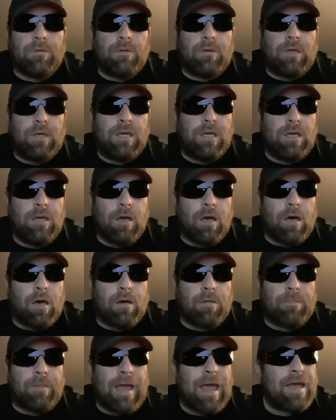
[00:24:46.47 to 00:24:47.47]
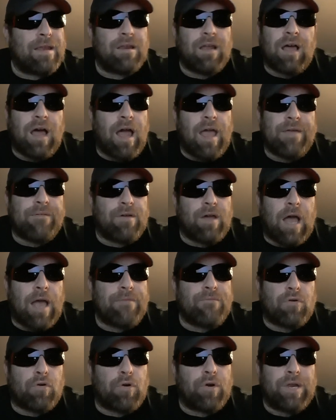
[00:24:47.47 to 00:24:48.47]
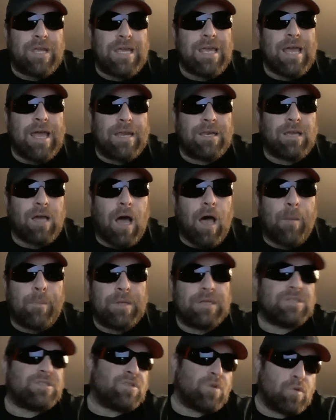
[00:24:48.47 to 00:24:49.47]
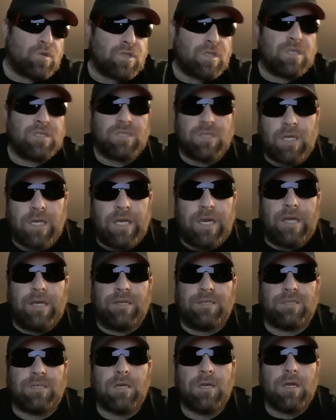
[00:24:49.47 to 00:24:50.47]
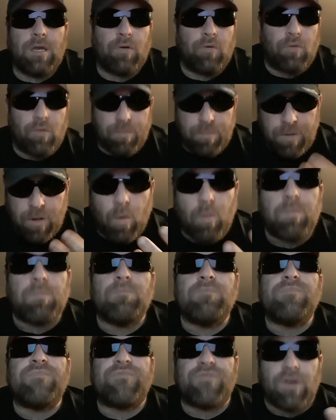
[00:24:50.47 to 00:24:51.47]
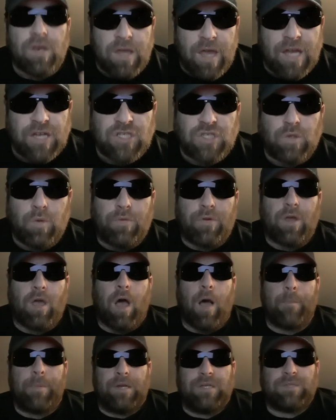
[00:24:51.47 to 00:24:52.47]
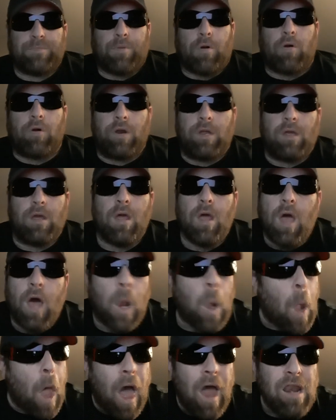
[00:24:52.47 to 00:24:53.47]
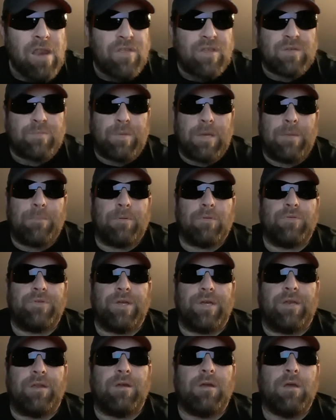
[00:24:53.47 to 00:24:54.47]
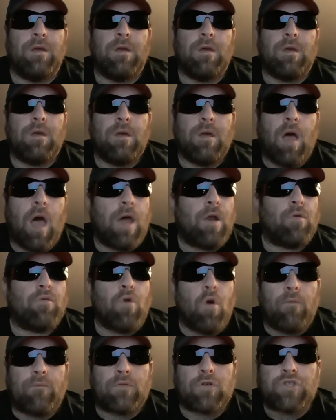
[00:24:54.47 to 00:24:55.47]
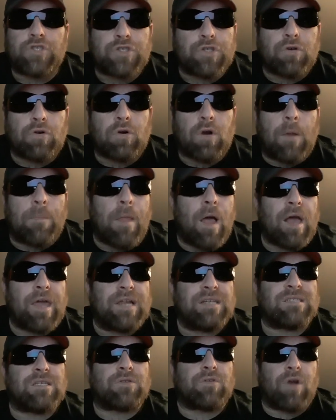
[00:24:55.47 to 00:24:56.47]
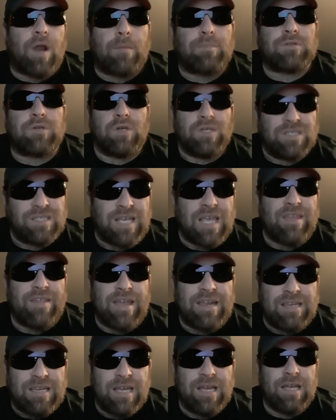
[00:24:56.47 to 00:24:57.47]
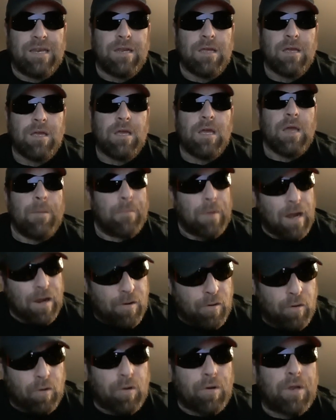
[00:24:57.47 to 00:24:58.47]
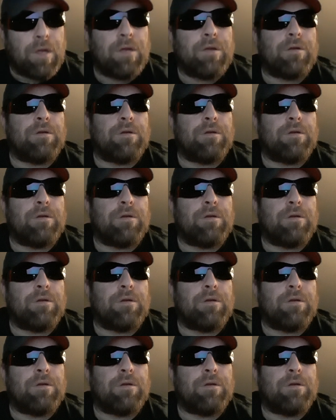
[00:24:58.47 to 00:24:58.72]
he I've heard he had communist socialist leanings, or, affiliations with the Communist Party. A lot of these people did. I don't know for sure. I'm not going to sit there and absolutely say they did, but I heard.